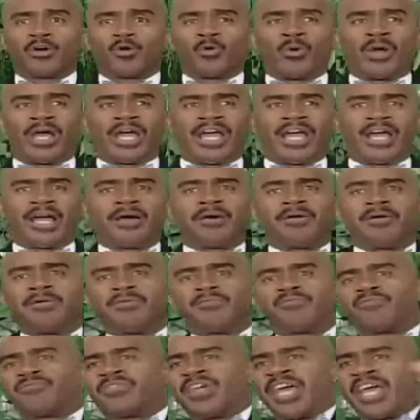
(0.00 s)
where
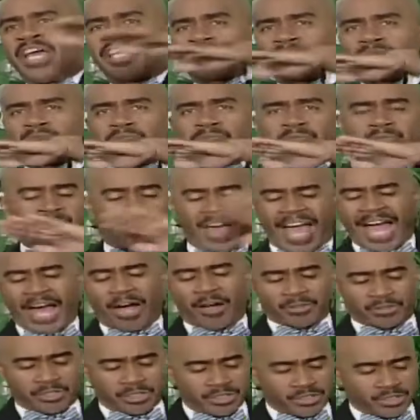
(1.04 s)
there's
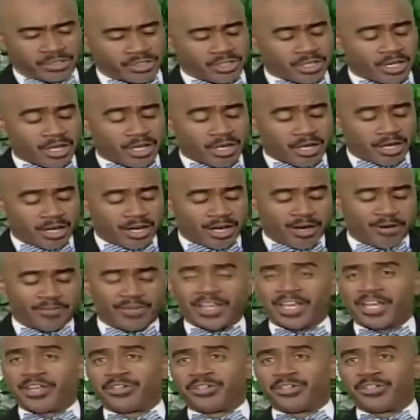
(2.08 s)
thousands of
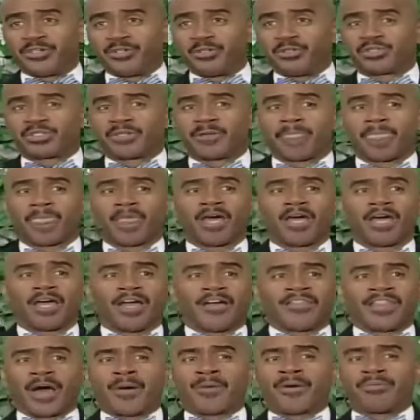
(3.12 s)
Hindus, mm-hmm.
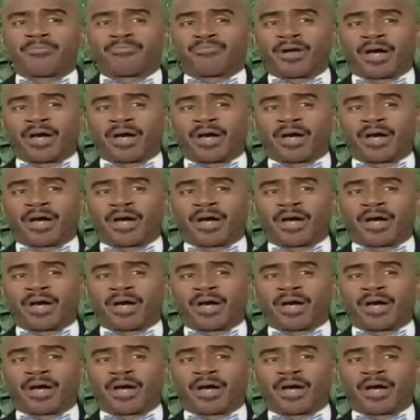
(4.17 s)
and our